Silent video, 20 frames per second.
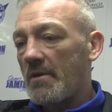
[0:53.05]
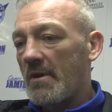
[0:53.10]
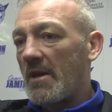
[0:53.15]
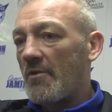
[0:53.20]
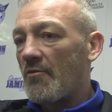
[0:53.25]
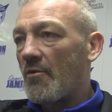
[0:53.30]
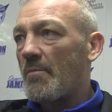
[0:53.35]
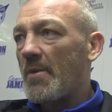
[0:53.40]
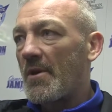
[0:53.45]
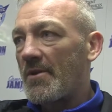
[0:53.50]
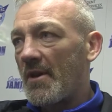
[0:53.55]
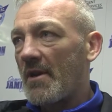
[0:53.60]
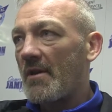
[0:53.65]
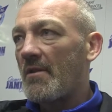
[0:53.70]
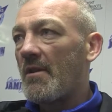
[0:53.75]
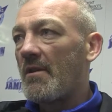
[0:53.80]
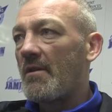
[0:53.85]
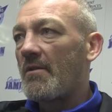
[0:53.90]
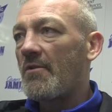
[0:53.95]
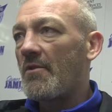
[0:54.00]
Euro in
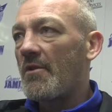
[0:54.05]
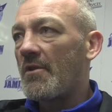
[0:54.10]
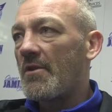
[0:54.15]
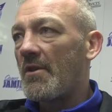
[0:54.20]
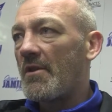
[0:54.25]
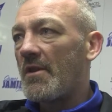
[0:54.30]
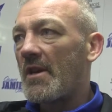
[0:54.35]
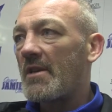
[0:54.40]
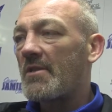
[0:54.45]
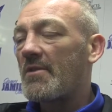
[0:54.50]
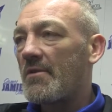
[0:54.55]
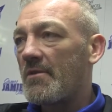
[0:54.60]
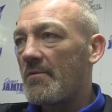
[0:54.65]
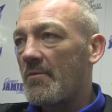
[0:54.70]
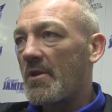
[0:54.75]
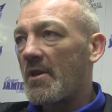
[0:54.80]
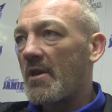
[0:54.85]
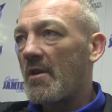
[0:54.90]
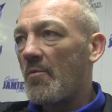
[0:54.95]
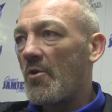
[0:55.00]
particular, I thought he'd done excellent
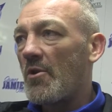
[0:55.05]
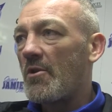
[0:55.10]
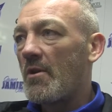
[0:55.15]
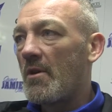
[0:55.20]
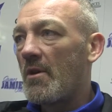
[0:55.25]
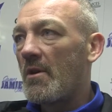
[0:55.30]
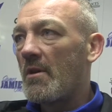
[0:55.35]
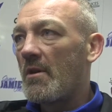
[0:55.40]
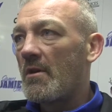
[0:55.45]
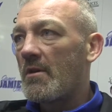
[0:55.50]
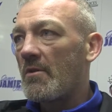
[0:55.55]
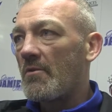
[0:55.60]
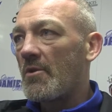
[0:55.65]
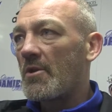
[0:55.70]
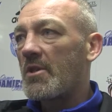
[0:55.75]
when they came on, you know.